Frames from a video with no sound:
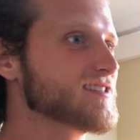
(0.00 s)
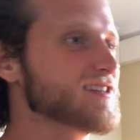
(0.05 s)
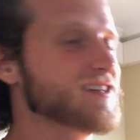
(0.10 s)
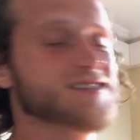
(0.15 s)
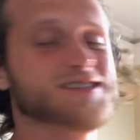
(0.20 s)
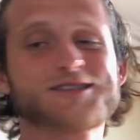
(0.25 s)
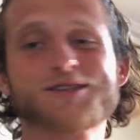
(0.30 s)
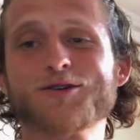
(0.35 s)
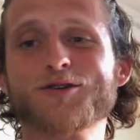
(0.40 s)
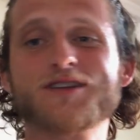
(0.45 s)

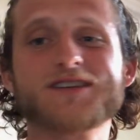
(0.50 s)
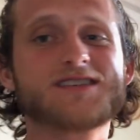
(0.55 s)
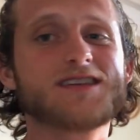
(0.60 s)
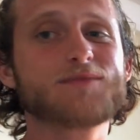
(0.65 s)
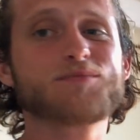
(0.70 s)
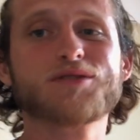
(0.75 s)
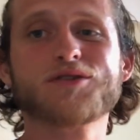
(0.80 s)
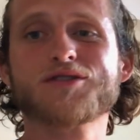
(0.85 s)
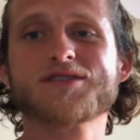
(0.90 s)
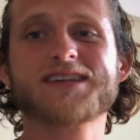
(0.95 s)
As soon as
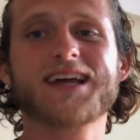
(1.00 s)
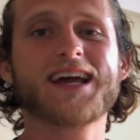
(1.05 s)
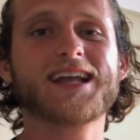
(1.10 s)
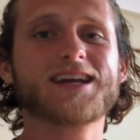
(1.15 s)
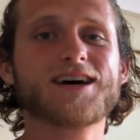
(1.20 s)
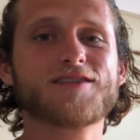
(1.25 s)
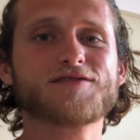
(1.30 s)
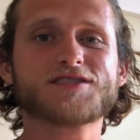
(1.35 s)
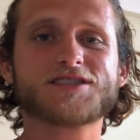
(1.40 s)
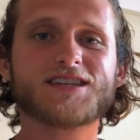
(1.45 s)
he blew his
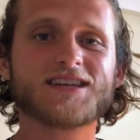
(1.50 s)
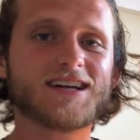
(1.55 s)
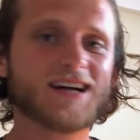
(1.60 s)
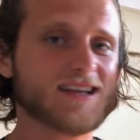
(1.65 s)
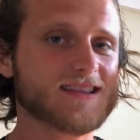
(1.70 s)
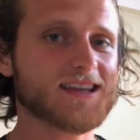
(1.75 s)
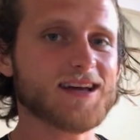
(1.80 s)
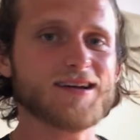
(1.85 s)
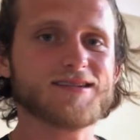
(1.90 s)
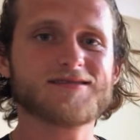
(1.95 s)
hand off, she
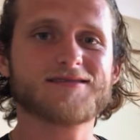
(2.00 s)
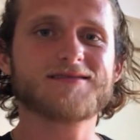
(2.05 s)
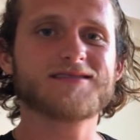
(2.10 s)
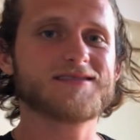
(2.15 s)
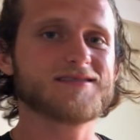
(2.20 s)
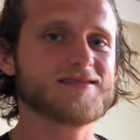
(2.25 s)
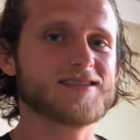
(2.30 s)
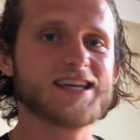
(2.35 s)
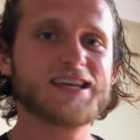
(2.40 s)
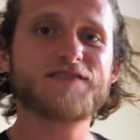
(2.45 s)
got that
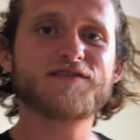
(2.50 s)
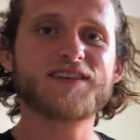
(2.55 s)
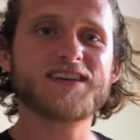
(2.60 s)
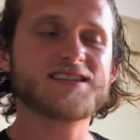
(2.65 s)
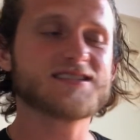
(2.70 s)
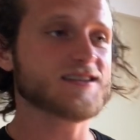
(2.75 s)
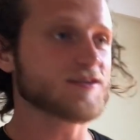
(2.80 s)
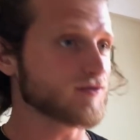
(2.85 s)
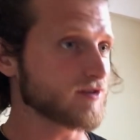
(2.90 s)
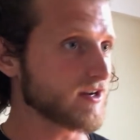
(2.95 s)

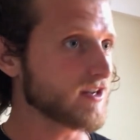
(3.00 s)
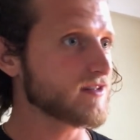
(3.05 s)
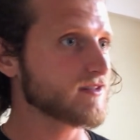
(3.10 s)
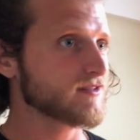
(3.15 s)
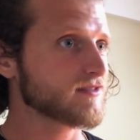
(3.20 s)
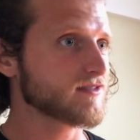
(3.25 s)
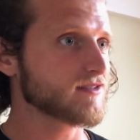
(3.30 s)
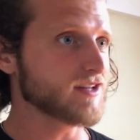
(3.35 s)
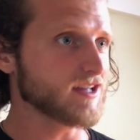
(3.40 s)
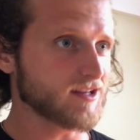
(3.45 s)
e-visa, right?
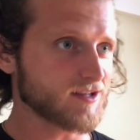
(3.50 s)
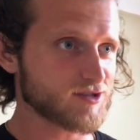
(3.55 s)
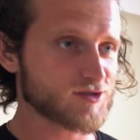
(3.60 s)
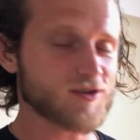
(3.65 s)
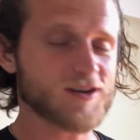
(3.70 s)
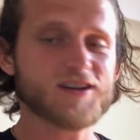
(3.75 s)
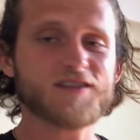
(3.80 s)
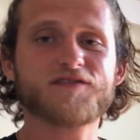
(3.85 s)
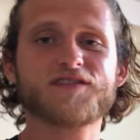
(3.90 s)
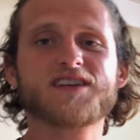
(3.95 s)
The
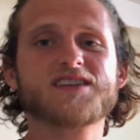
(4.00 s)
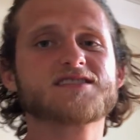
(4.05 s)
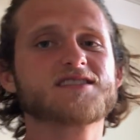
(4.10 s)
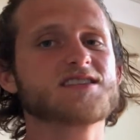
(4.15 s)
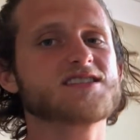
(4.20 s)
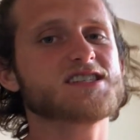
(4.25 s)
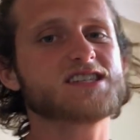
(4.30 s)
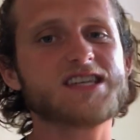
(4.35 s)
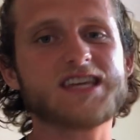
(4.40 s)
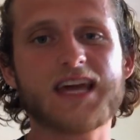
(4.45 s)
electronic visa,
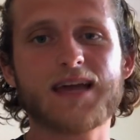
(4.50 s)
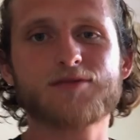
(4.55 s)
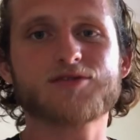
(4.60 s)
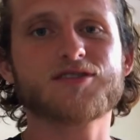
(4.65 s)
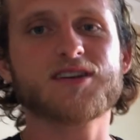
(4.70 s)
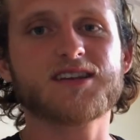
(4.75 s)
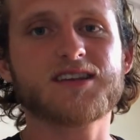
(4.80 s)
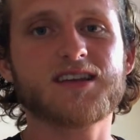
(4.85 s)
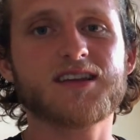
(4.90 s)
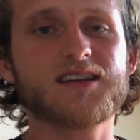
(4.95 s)
and she came
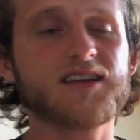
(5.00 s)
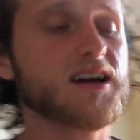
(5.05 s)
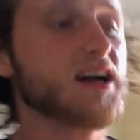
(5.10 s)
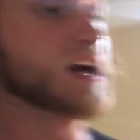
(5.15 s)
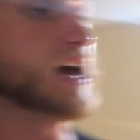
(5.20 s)
straight to India.